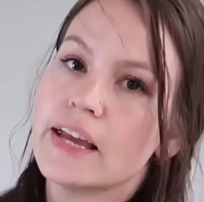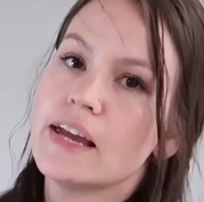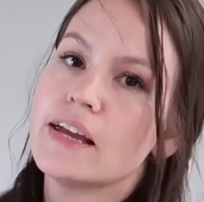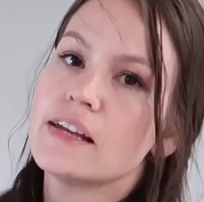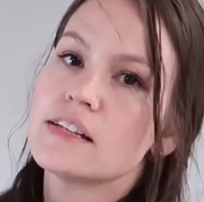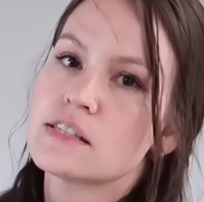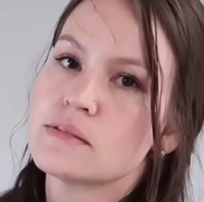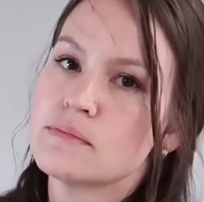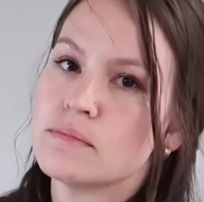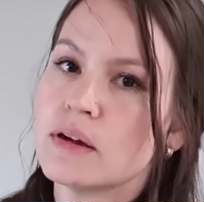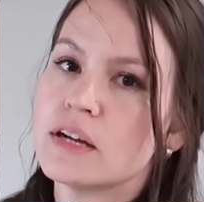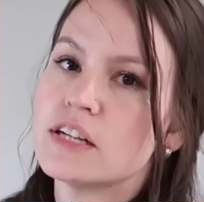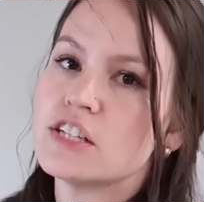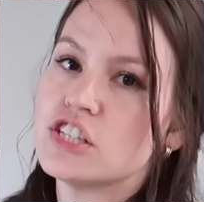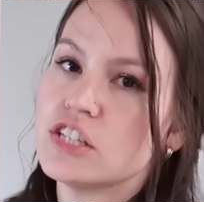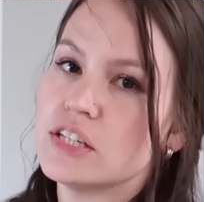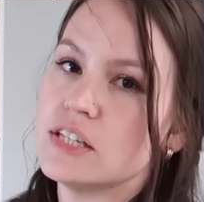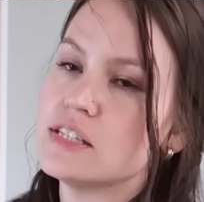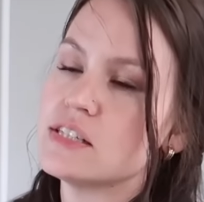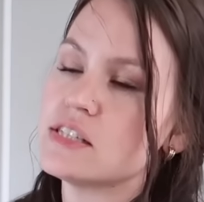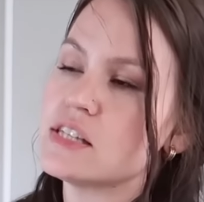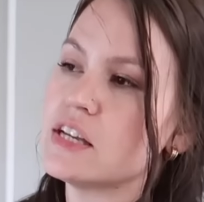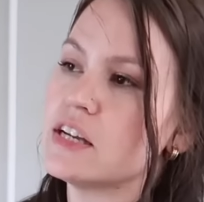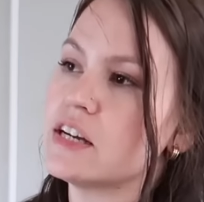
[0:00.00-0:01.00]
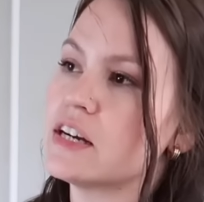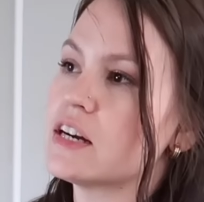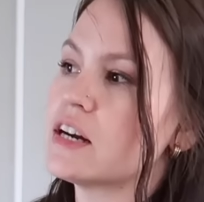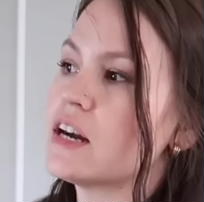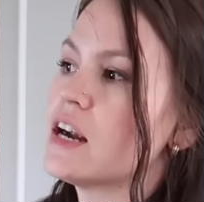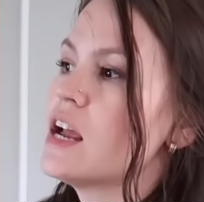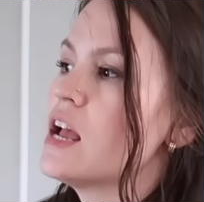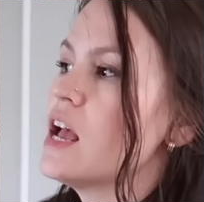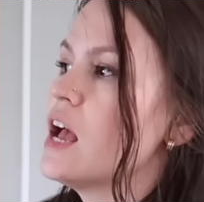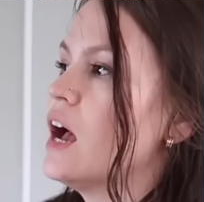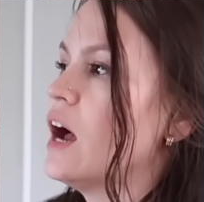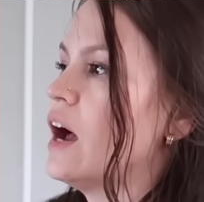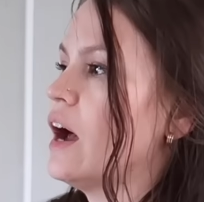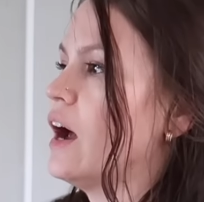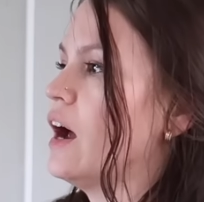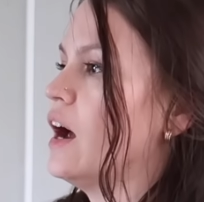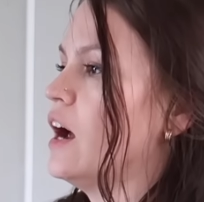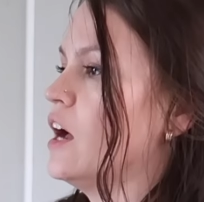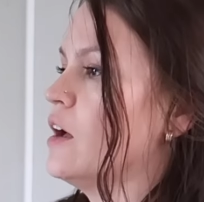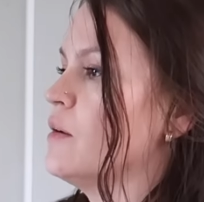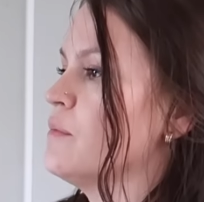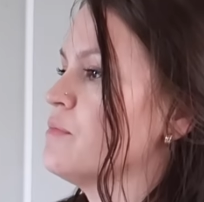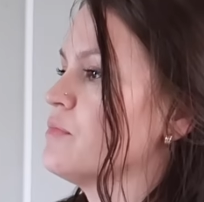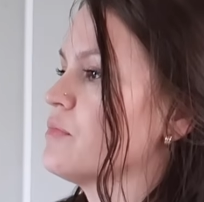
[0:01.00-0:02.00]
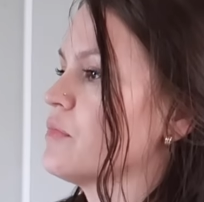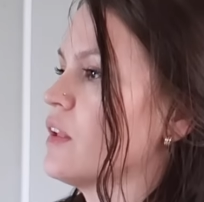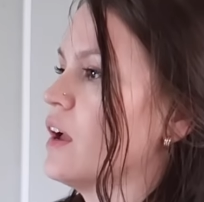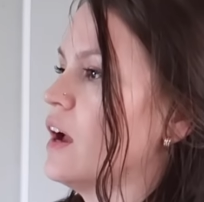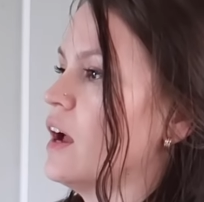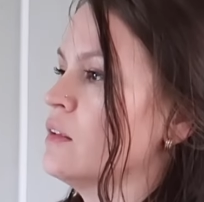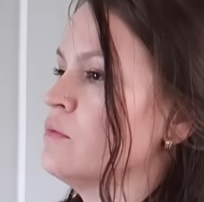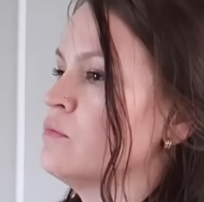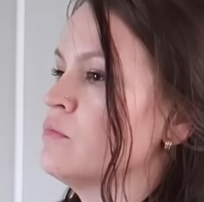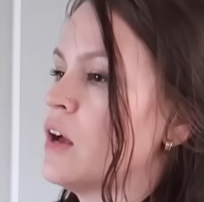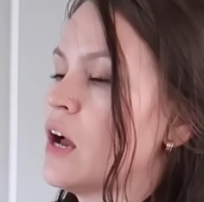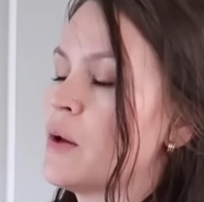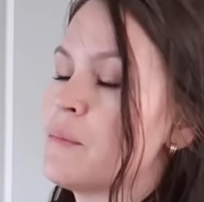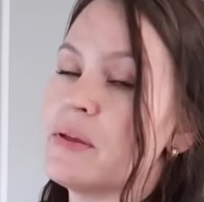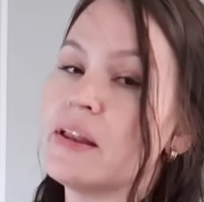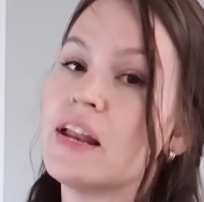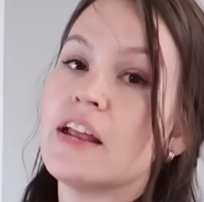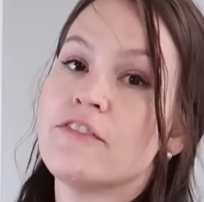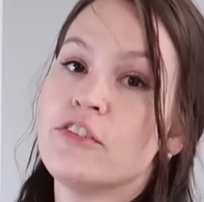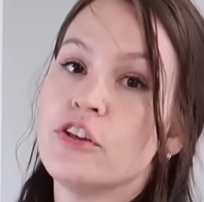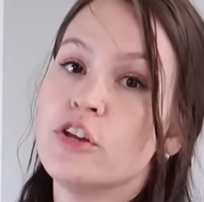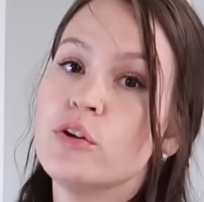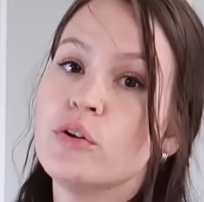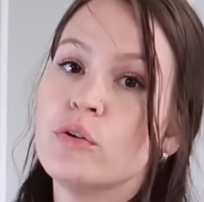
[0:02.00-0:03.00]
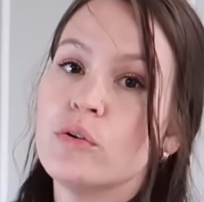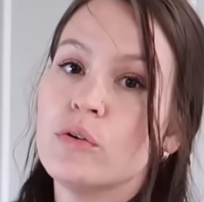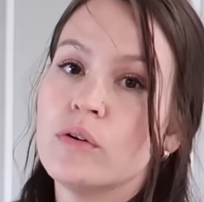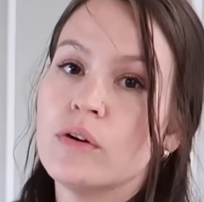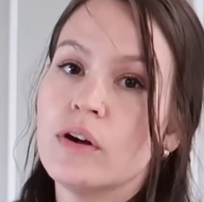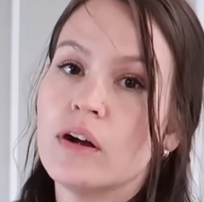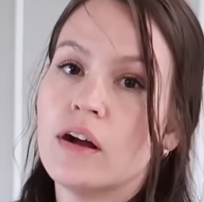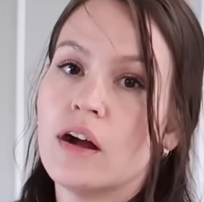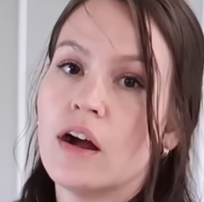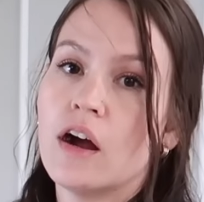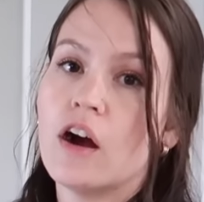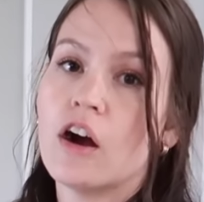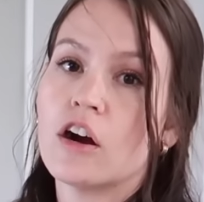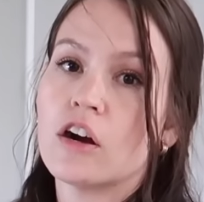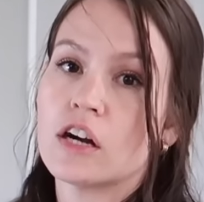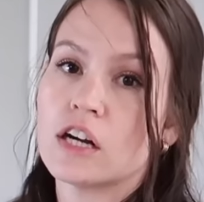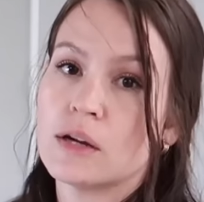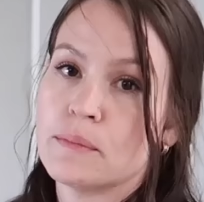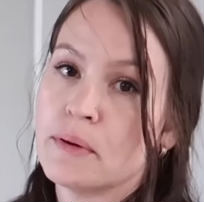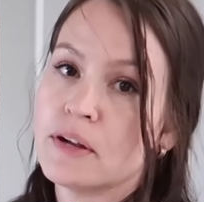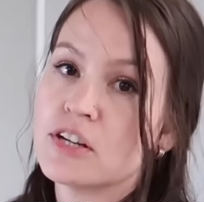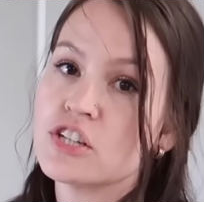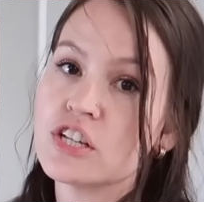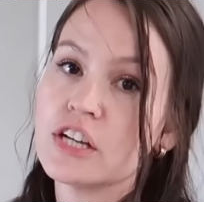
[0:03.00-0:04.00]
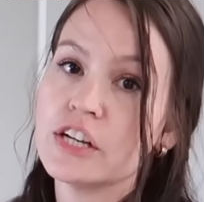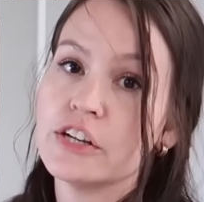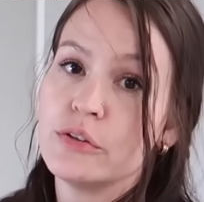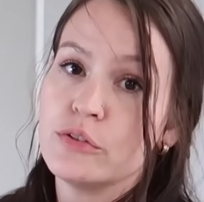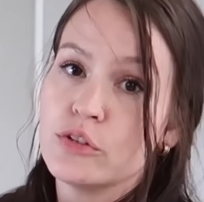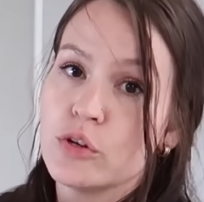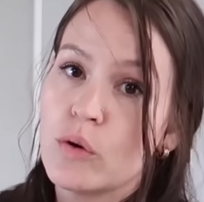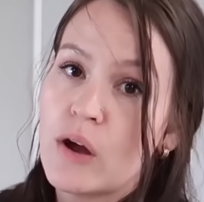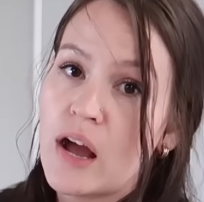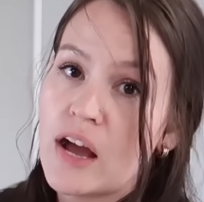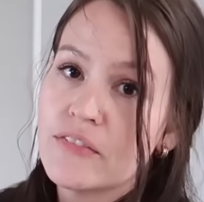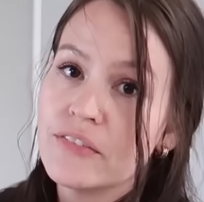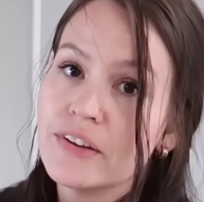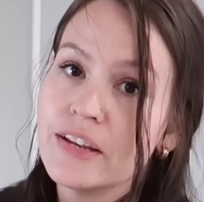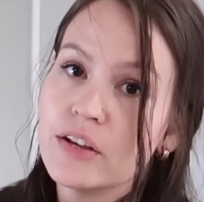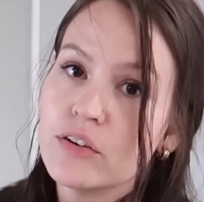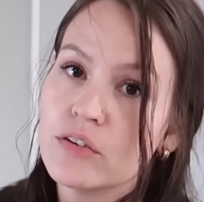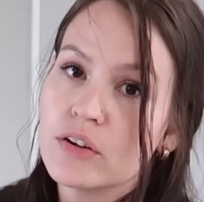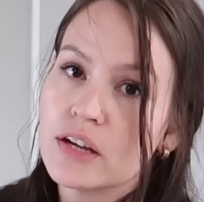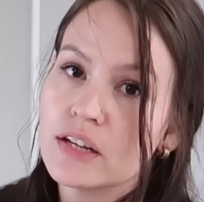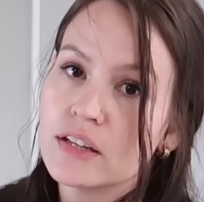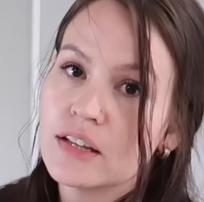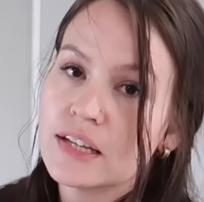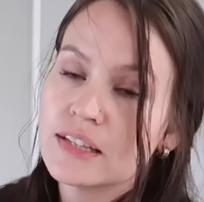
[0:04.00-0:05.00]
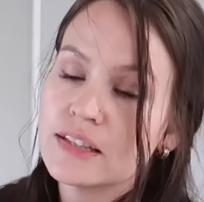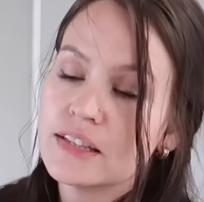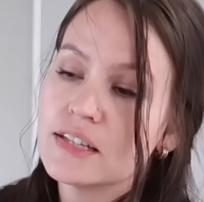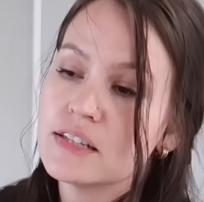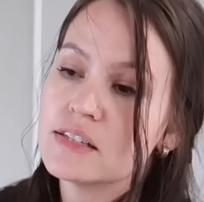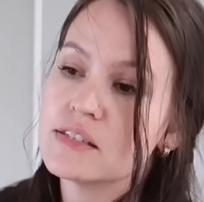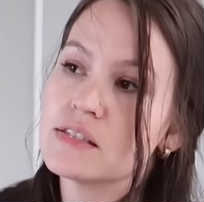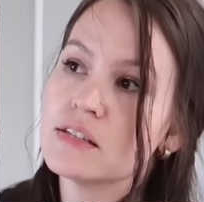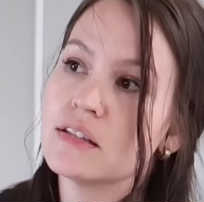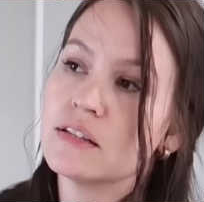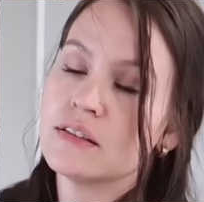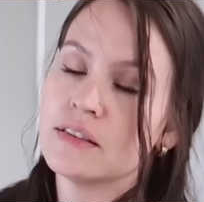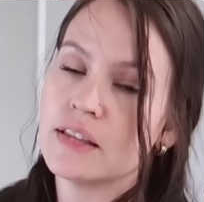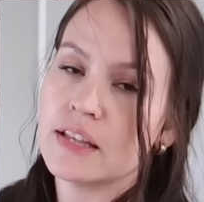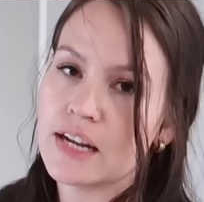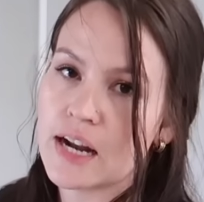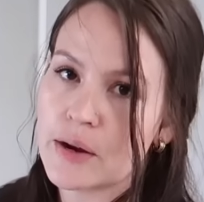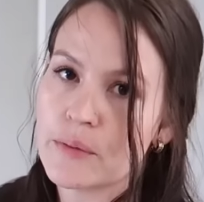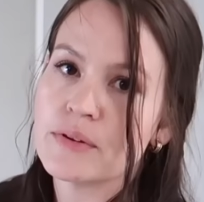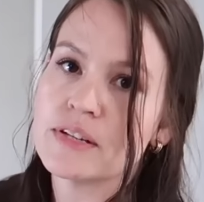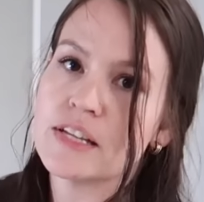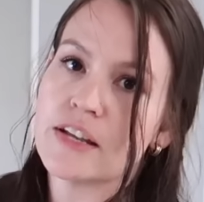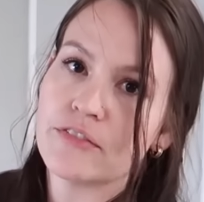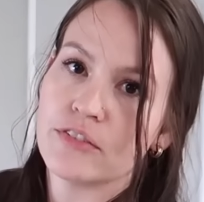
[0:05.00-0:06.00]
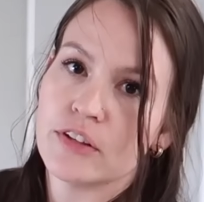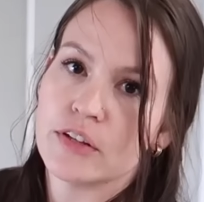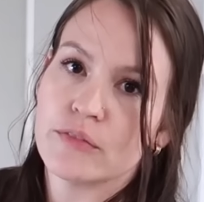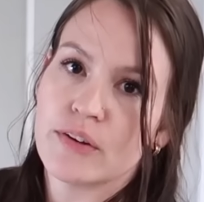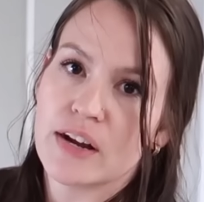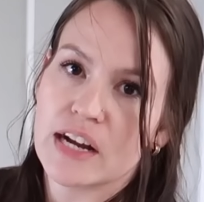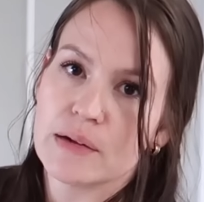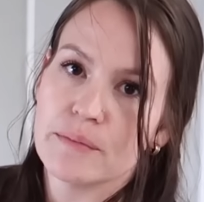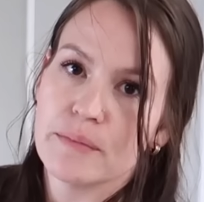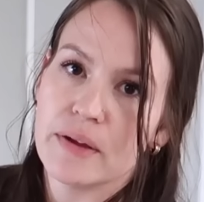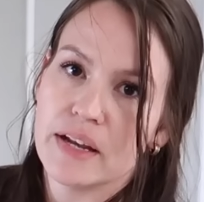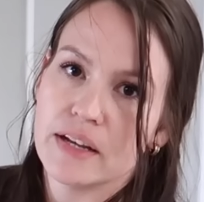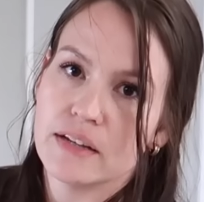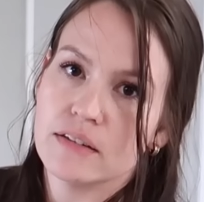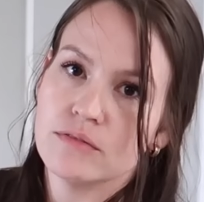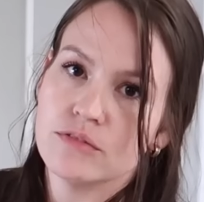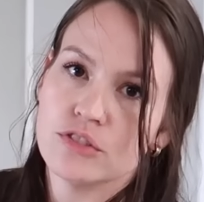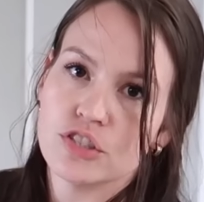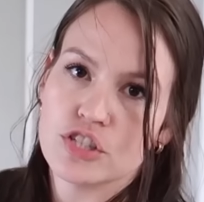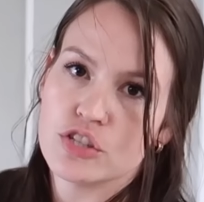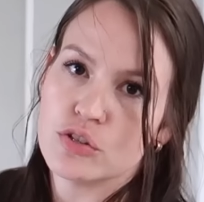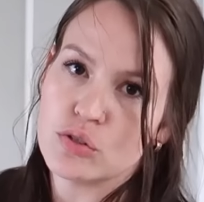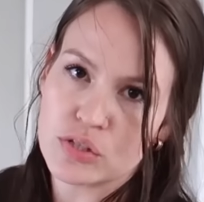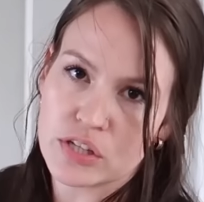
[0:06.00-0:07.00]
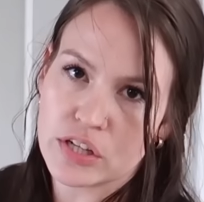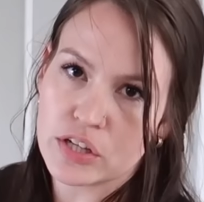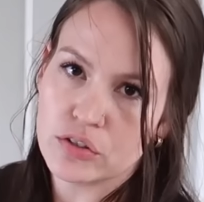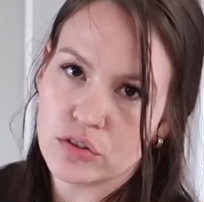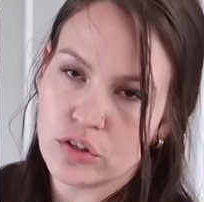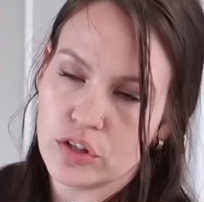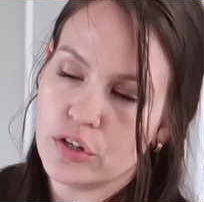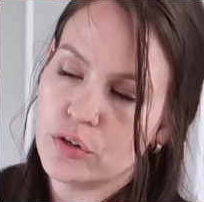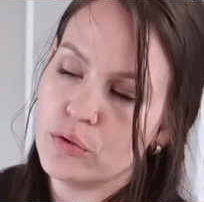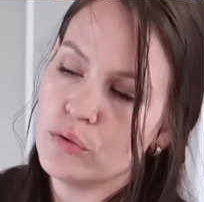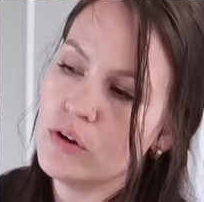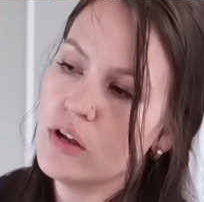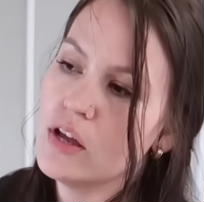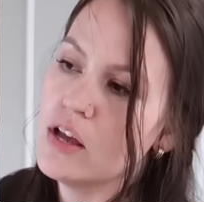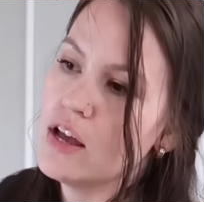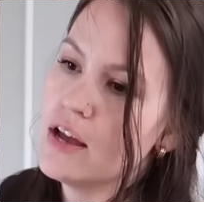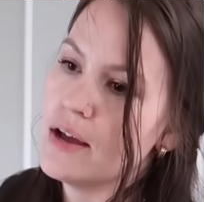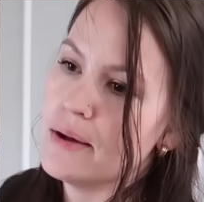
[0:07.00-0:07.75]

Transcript: it is much easier. Um, I mean, if you are on a budget and you don't have a nail gun like this, then I would definitely recommend just using glue.